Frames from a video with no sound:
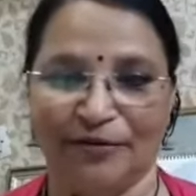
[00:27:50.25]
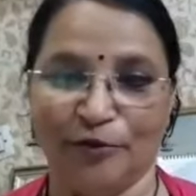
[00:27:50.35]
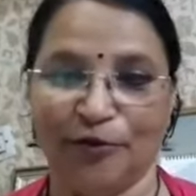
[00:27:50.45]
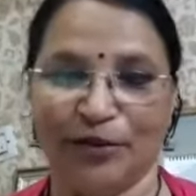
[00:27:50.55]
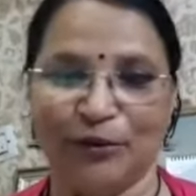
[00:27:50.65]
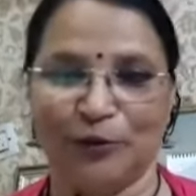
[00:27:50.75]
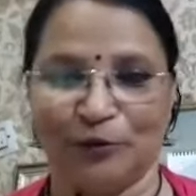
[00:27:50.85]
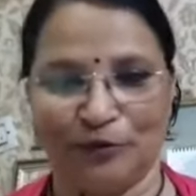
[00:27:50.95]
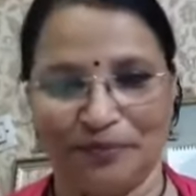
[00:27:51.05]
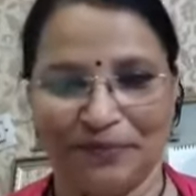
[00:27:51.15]
for you.
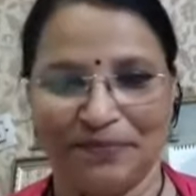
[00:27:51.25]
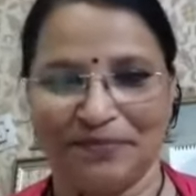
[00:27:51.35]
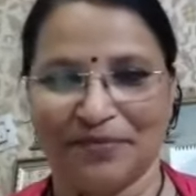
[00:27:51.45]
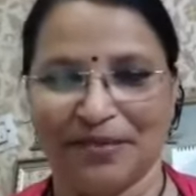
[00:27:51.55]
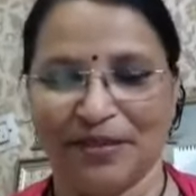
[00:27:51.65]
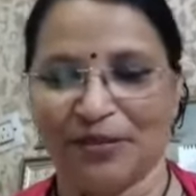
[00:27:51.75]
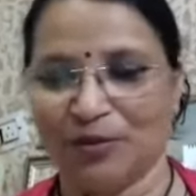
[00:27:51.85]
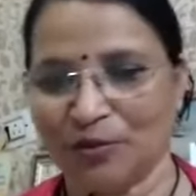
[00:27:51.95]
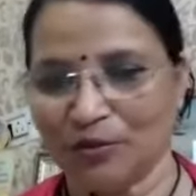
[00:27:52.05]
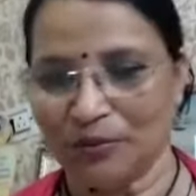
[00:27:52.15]

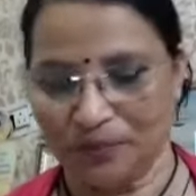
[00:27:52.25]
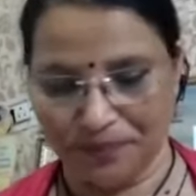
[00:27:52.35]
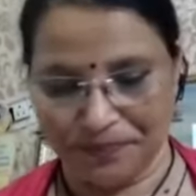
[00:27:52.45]
So,